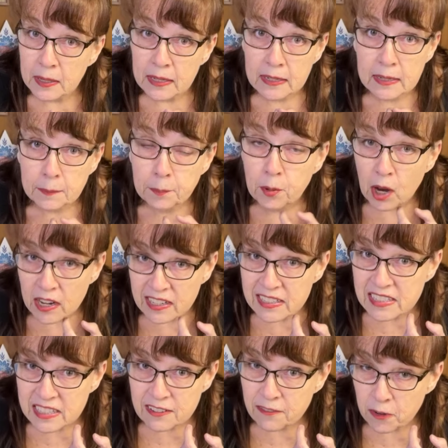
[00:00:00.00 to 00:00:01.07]
you will
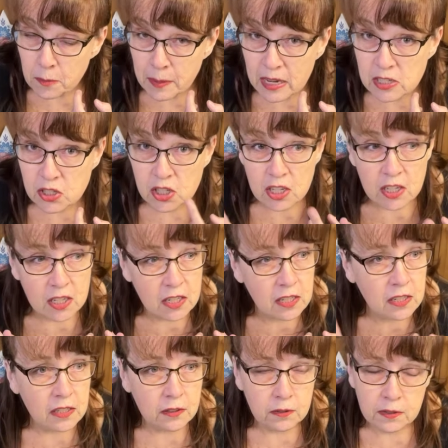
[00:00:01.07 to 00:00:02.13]
get a link to
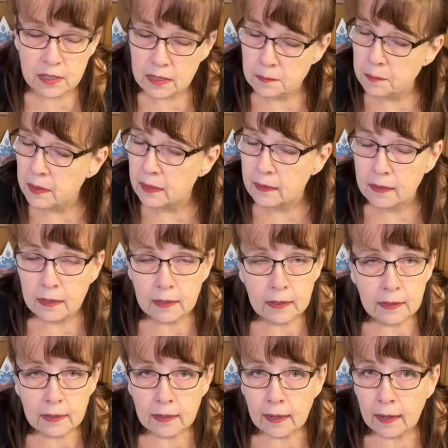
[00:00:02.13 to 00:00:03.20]
your messenger,
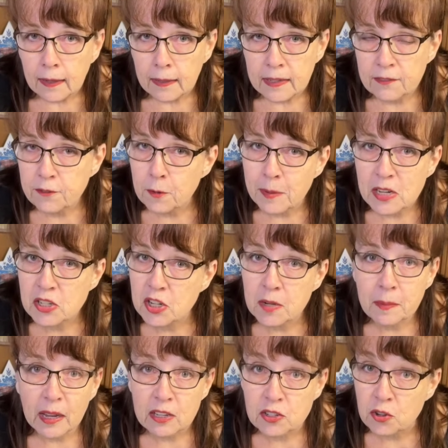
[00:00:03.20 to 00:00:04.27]
and there
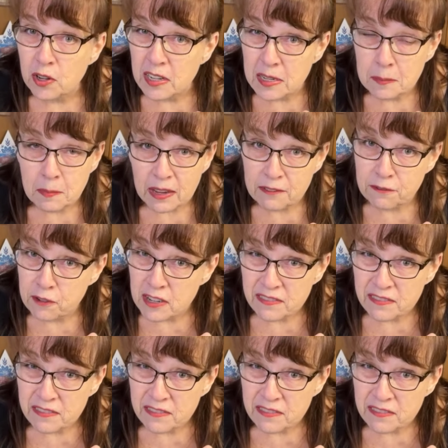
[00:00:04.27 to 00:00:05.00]
will be some choices.